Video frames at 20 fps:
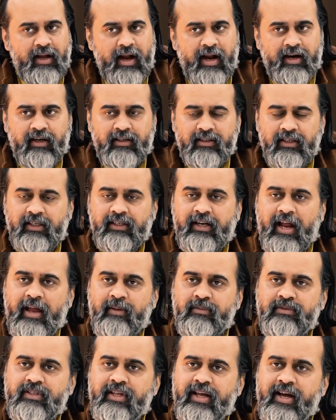at other
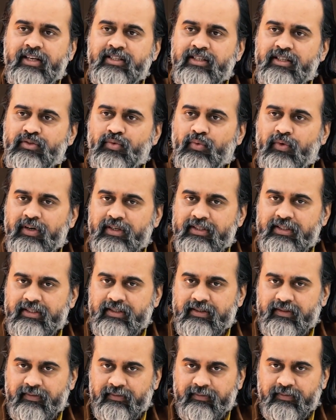times they are just
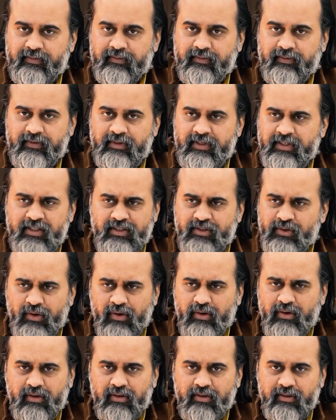worse. This is no
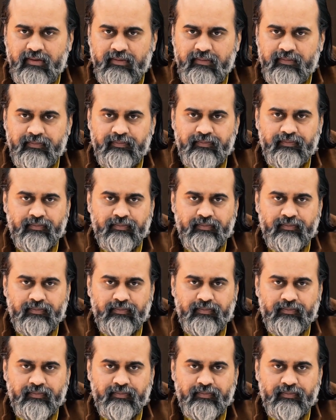good.